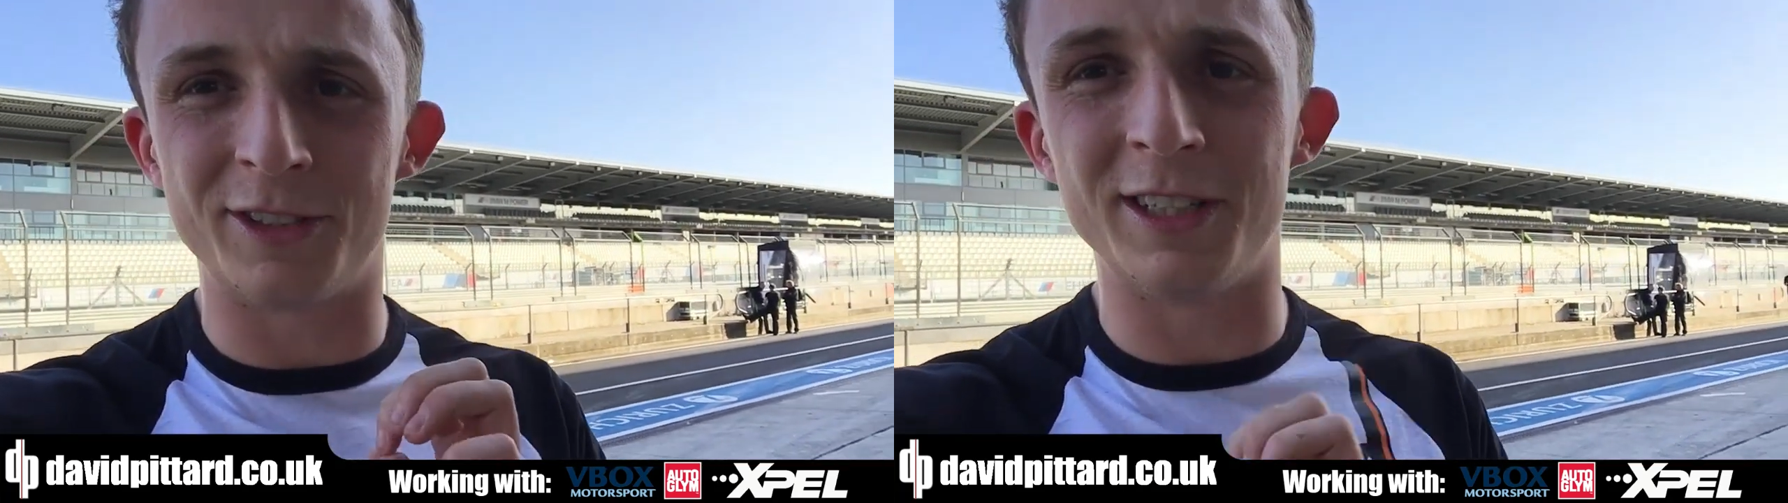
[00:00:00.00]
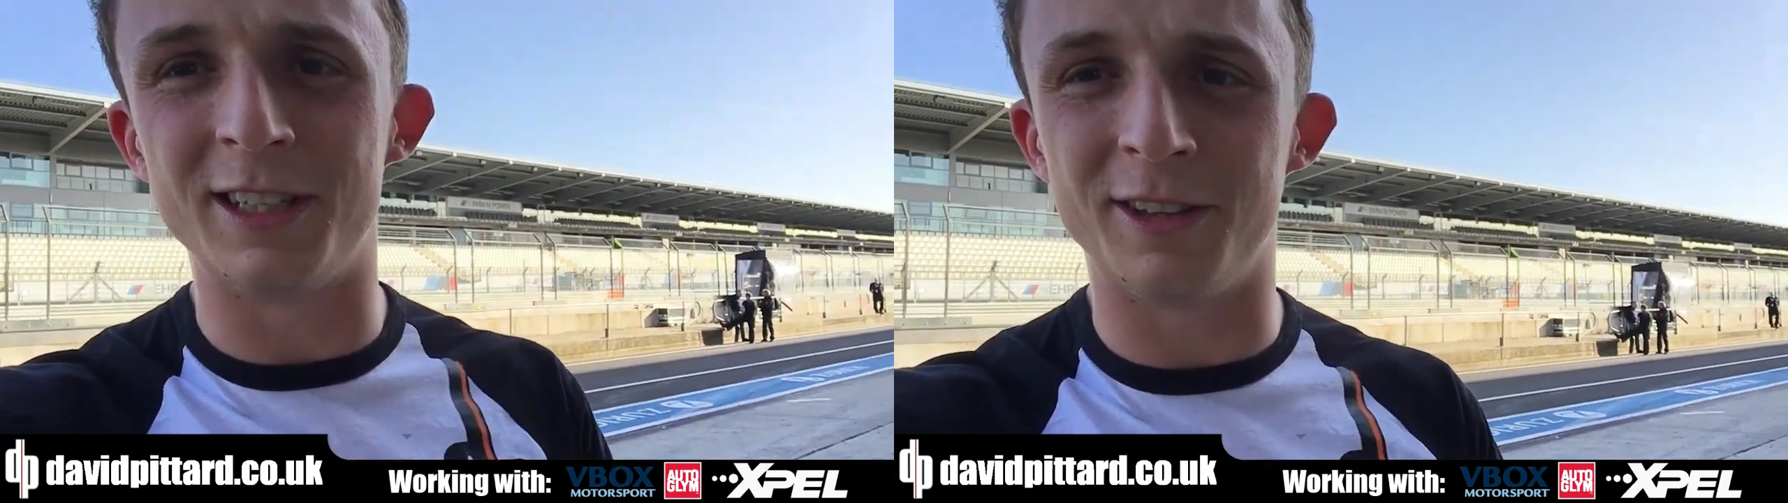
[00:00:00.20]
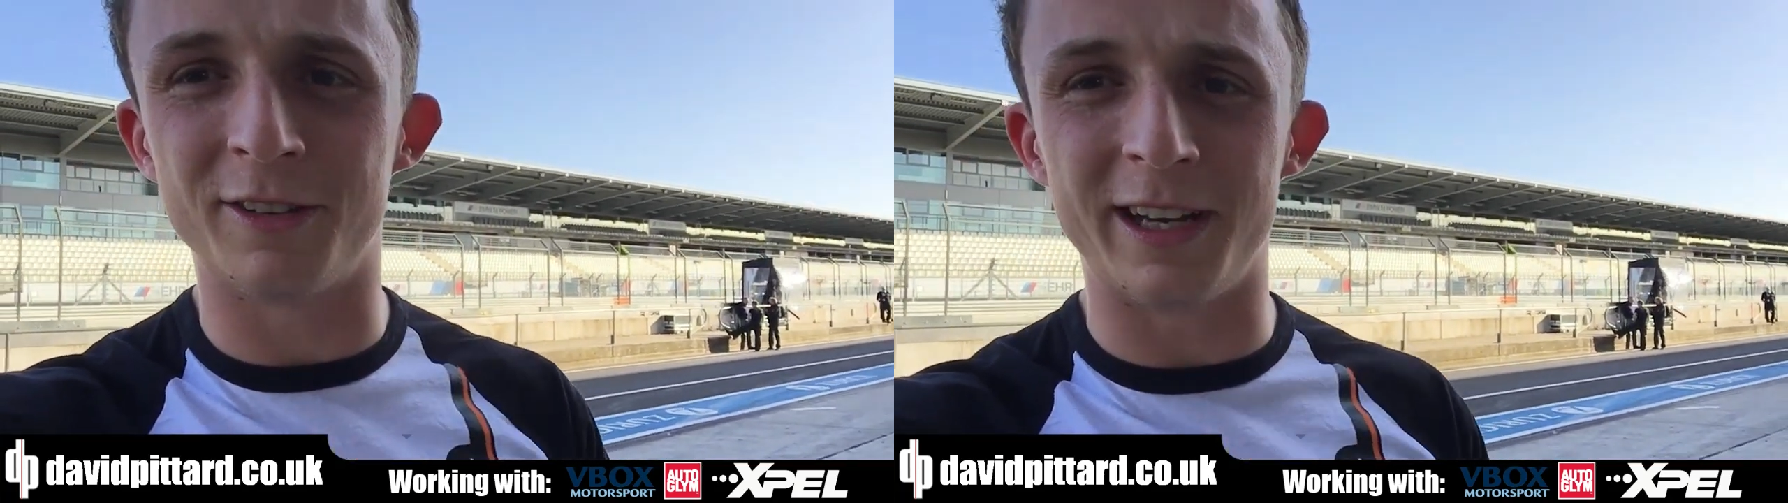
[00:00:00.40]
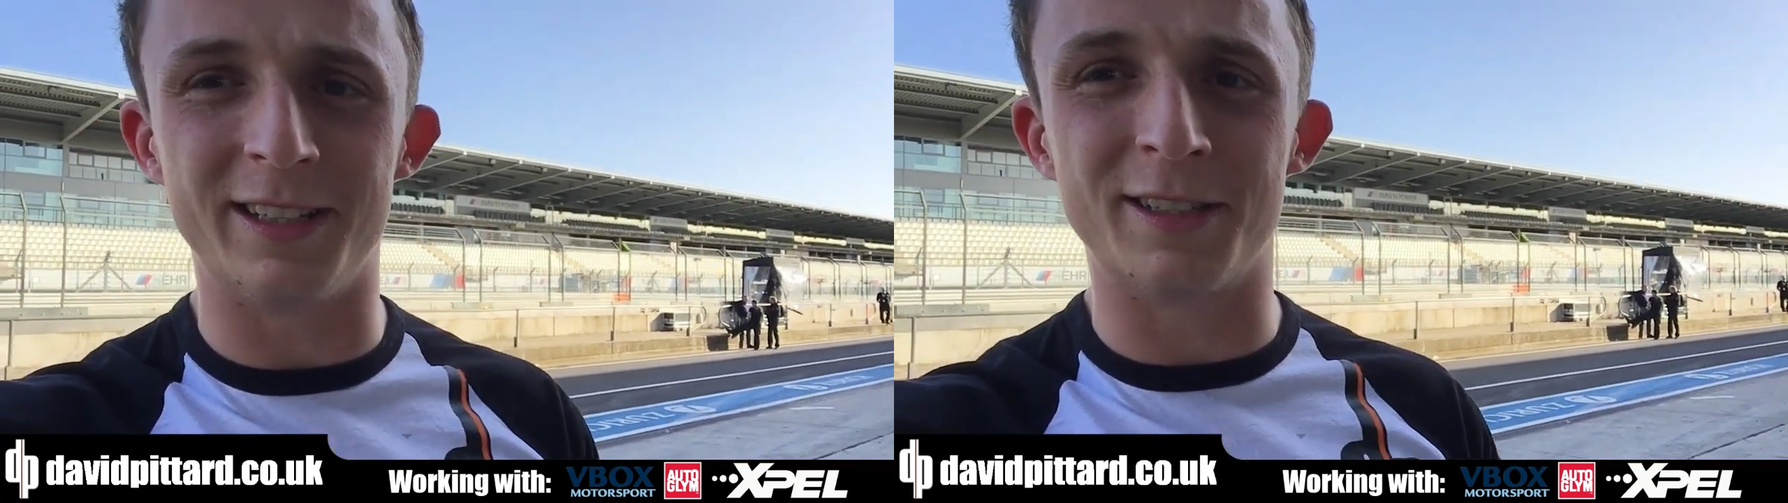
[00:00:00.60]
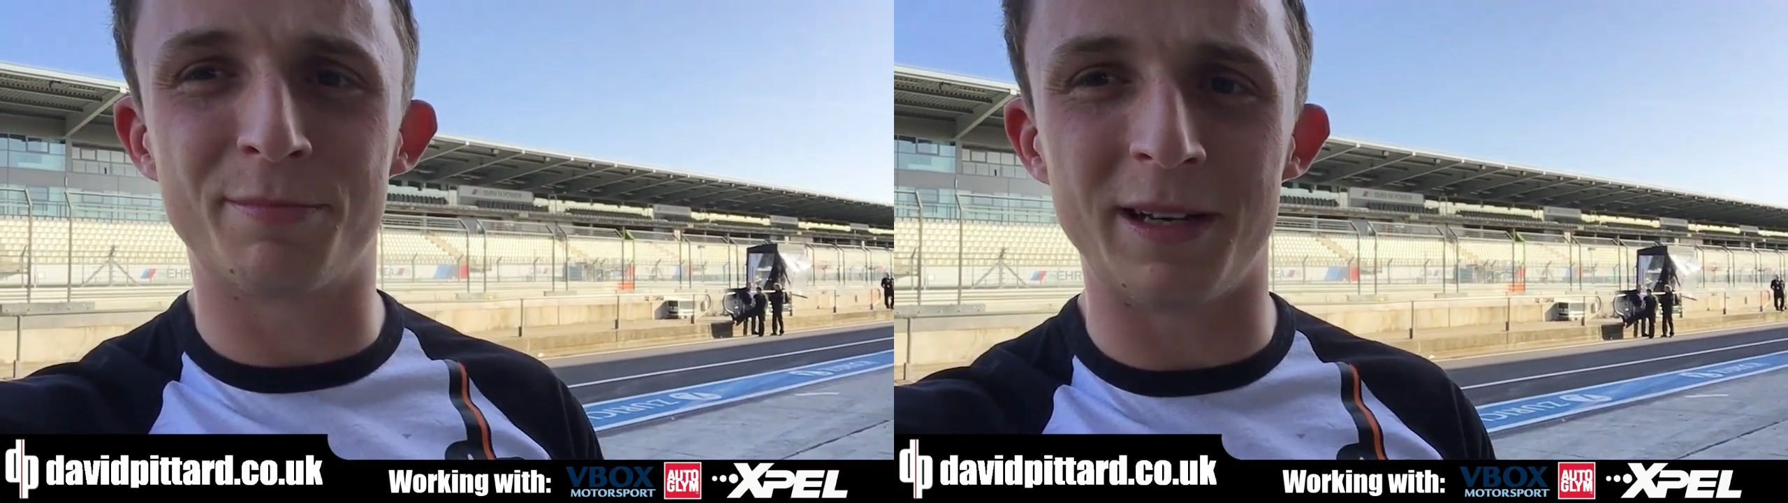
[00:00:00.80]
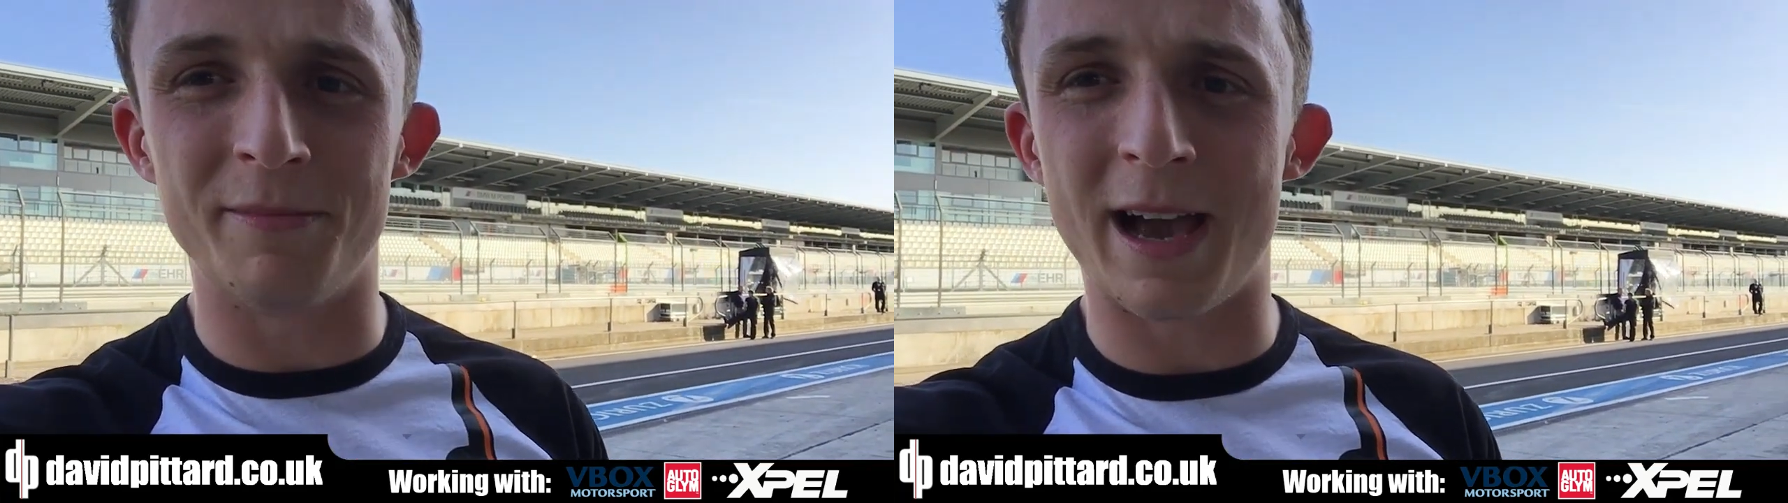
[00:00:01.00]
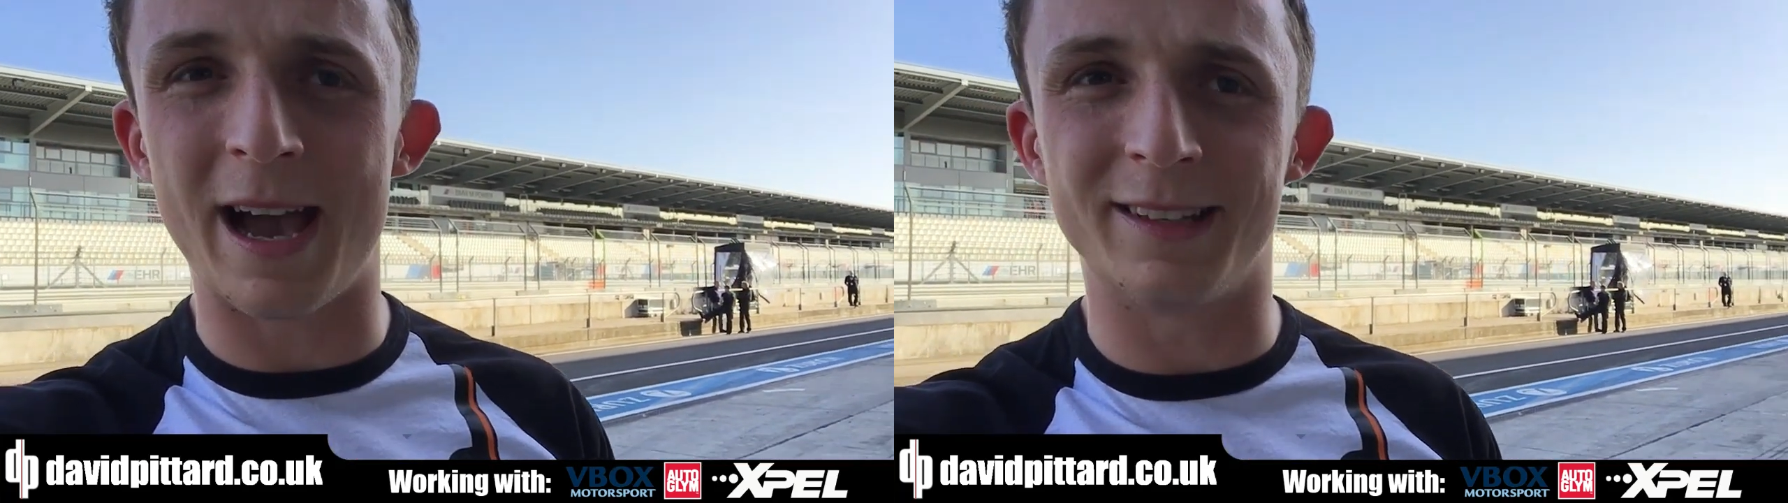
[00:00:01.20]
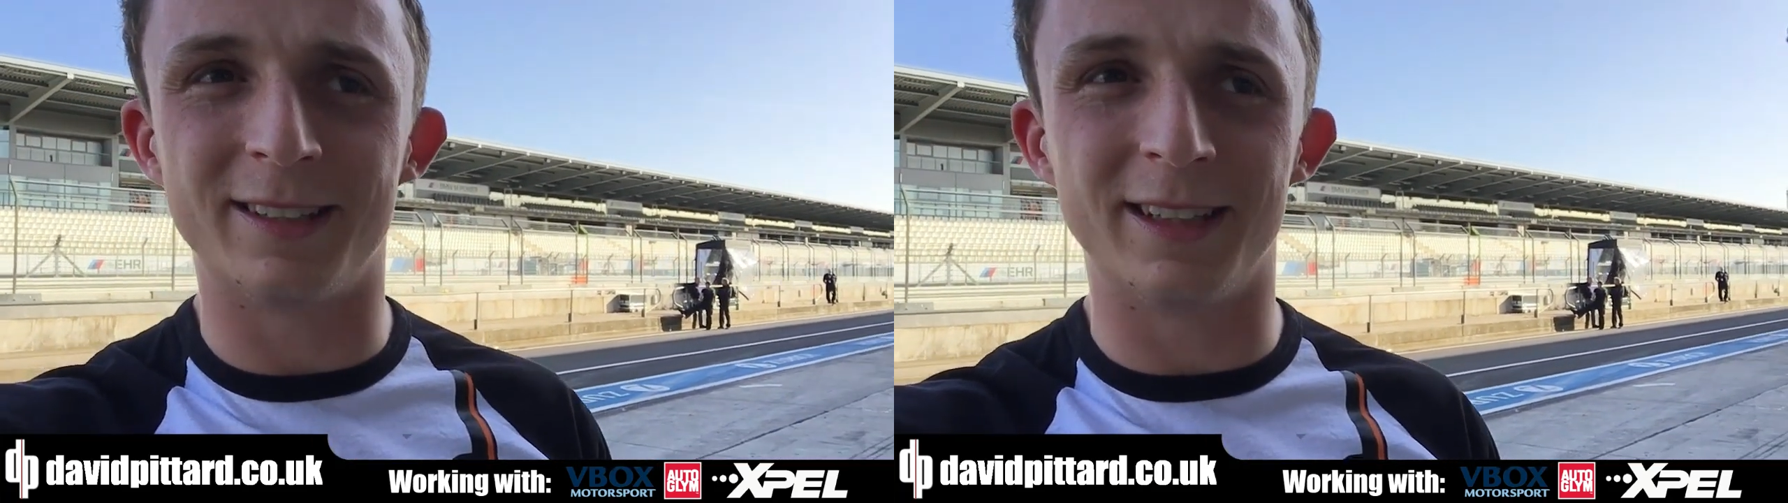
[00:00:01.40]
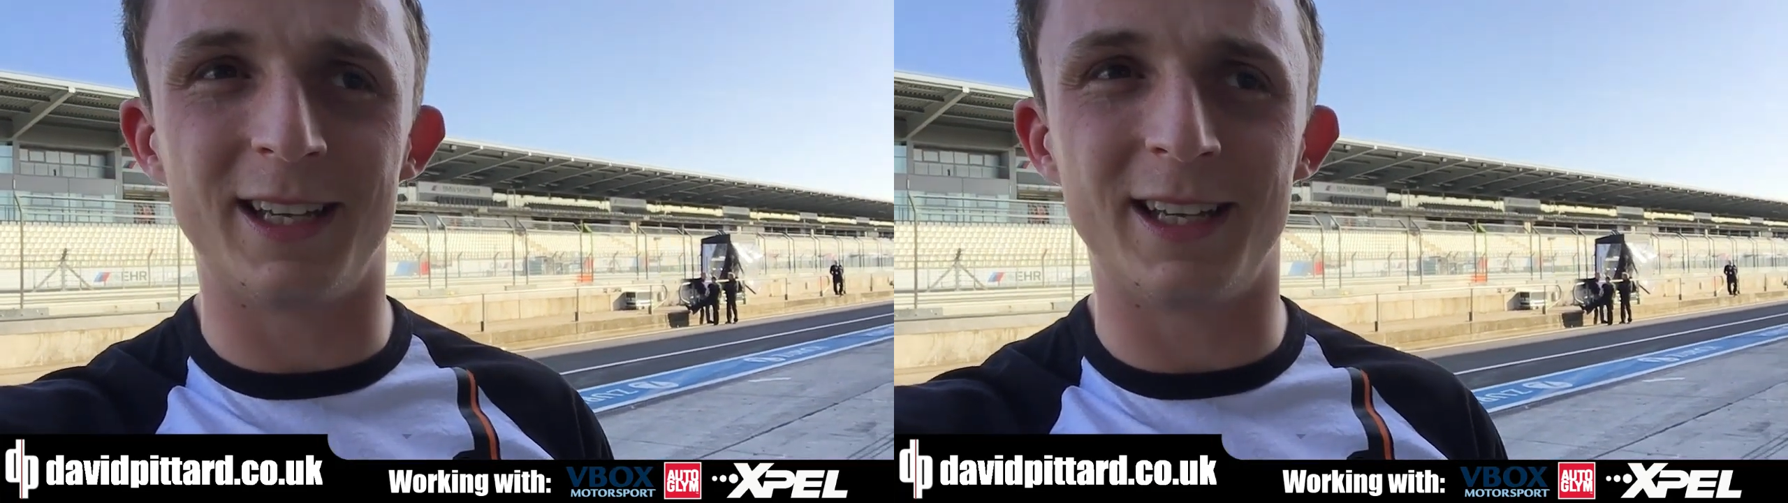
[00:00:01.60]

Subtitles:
GT3s is pretty mad.